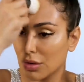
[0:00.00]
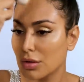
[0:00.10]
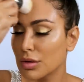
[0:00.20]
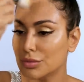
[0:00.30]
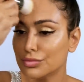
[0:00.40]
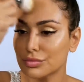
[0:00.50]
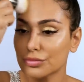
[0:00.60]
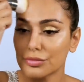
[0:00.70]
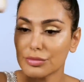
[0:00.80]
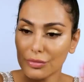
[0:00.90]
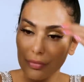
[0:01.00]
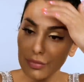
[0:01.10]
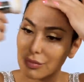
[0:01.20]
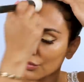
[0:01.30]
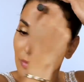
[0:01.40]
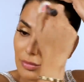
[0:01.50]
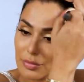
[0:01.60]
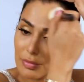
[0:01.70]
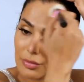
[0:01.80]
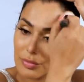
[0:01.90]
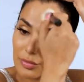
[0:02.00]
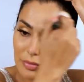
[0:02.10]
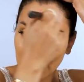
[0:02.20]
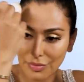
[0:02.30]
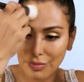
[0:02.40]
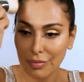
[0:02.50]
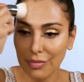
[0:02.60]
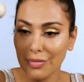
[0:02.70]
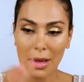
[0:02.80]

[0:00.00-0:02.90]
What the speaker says: So I'm kind of just applying a really small amount all over.